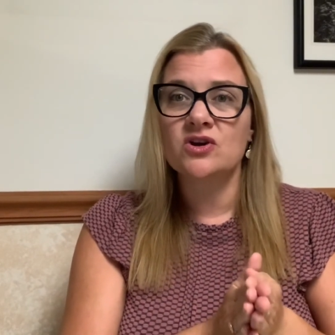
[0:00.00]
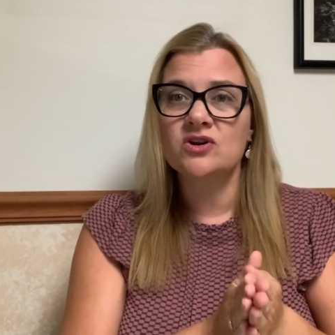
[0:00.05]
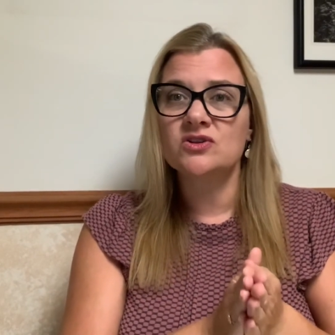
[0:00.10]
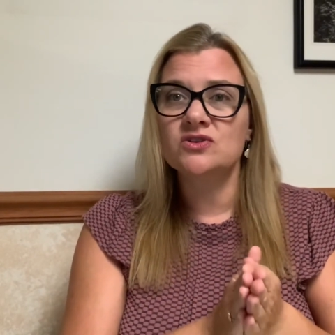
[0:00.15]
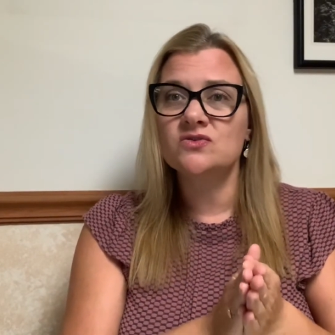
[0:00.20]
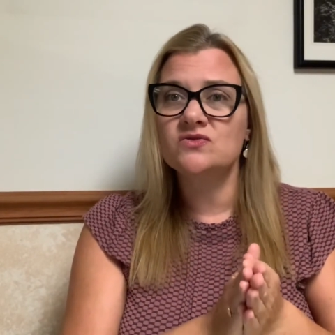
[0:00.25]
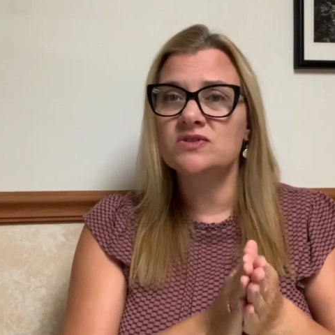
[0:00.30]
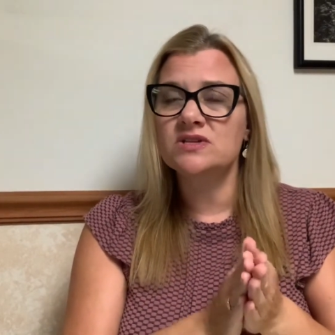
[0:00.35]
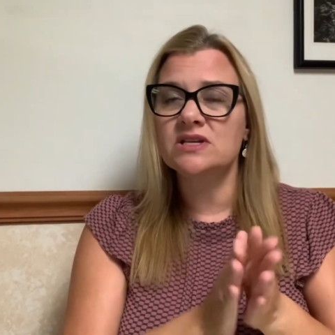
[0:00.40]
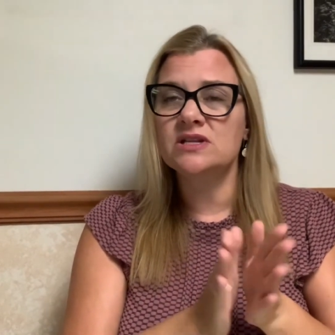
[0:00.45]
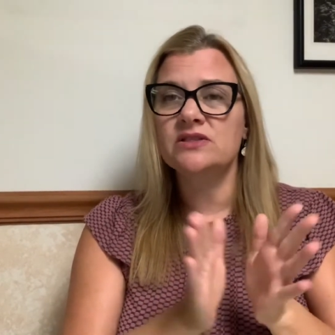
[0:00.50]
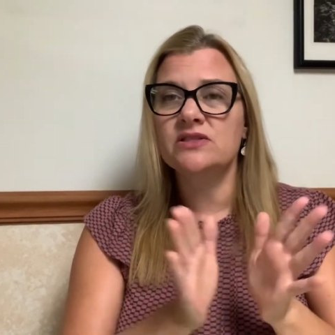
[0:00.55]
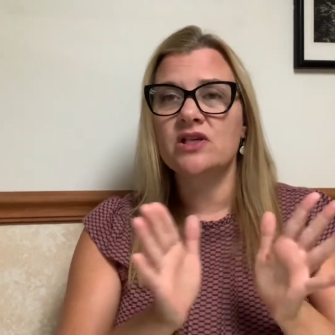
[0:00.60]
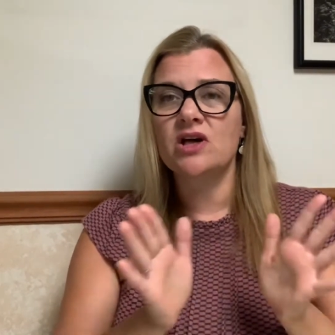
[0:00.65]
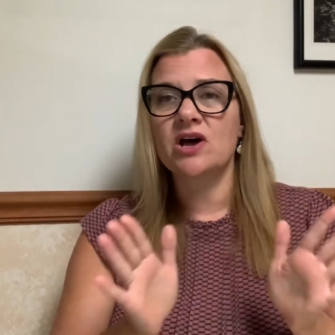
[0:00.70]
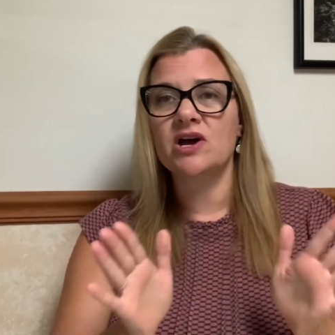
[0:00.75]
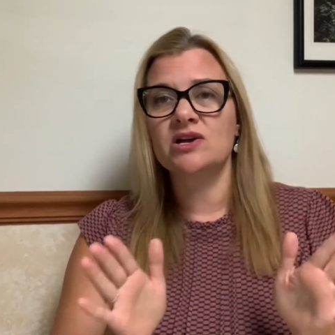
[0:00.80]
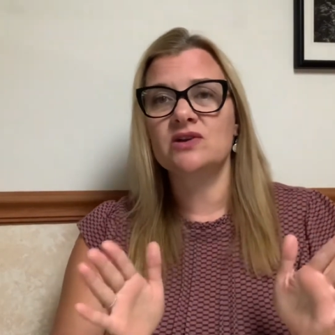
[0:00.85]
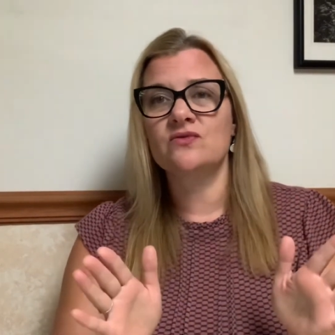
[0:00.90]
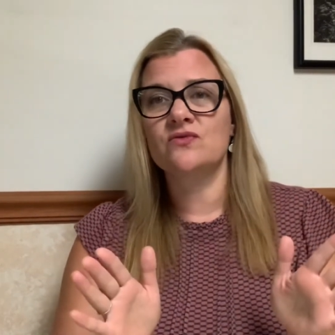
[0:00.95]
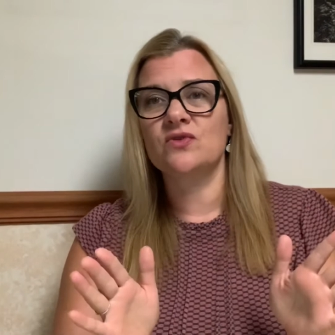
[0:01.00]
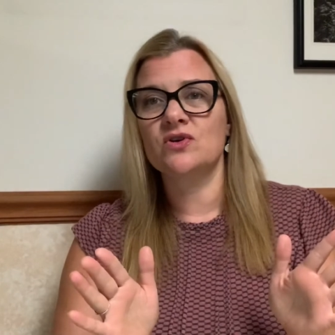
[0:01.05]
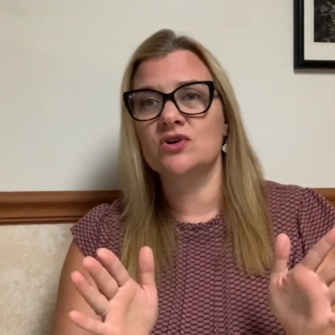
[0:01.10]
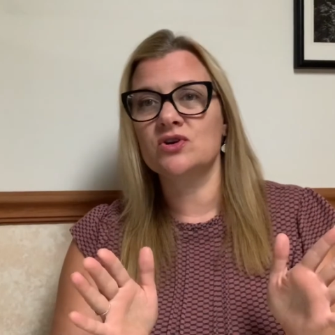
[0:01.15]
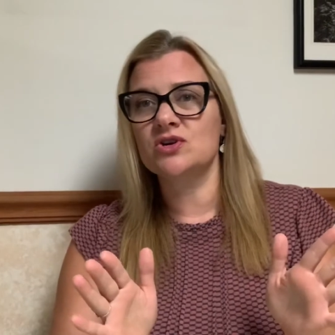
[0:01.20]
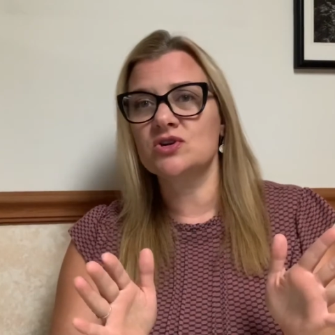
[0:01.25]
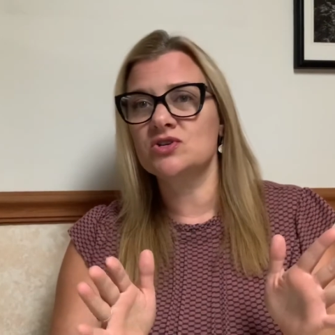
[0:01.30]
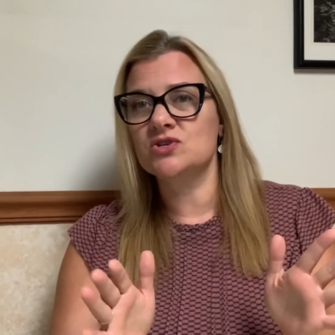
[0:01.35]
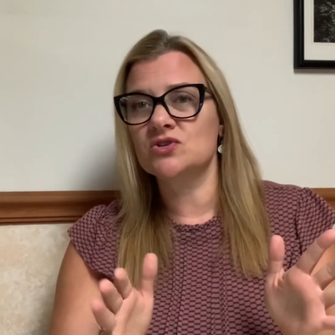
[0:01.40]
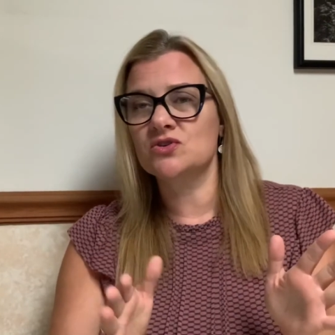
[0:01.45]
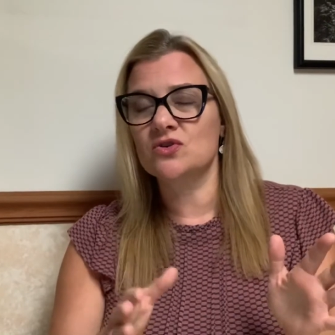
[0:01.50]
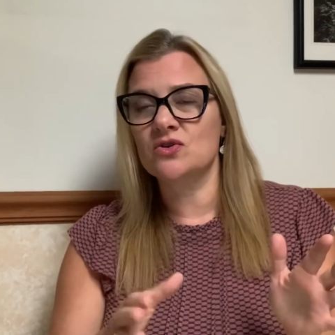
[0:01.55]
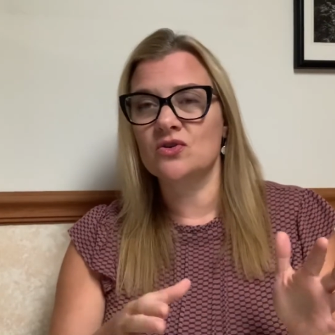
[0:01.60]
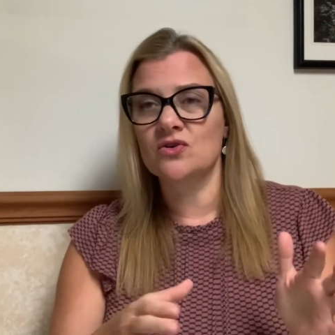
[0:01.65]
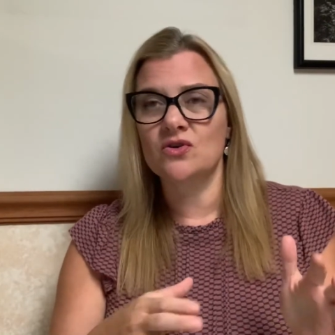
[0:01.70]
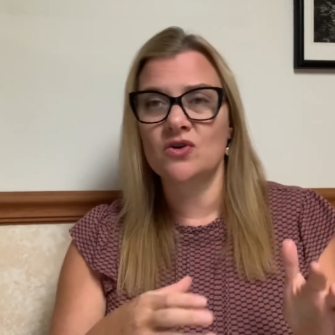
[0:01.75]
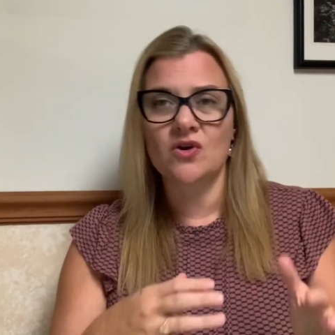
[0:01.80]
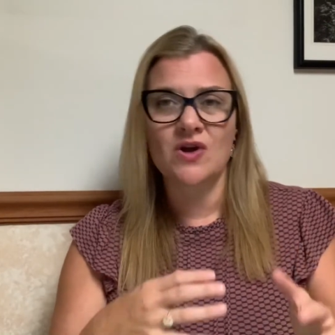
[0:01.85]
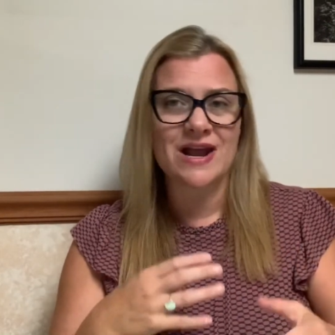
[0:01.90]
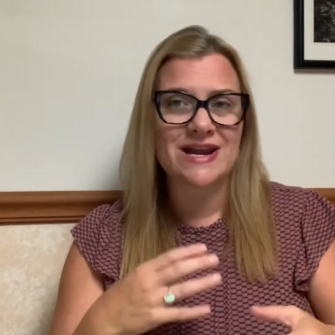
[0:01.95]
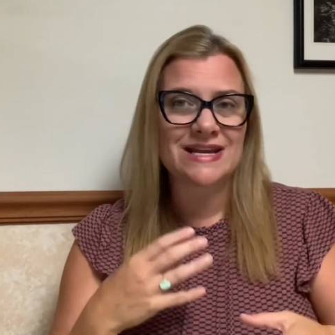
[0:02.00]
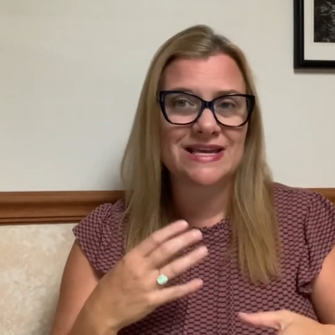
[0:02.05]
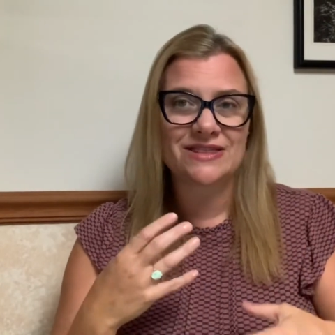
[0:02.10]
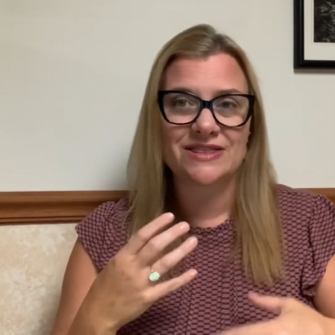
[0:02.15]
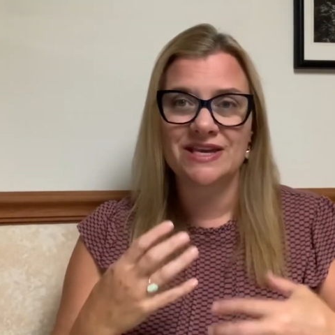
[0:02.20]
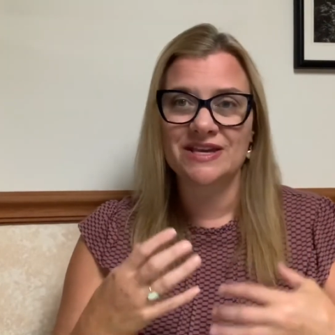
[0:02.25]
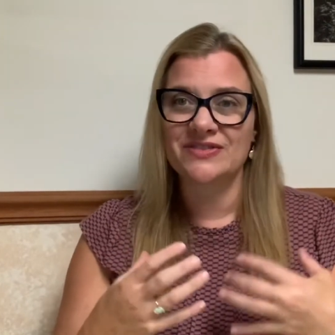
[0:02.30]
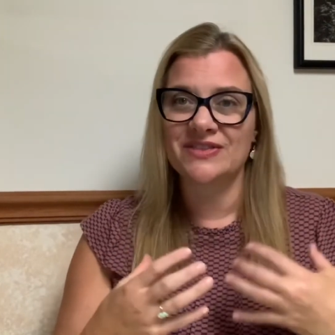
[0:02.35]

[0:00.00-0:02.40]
using lawn furniture or anything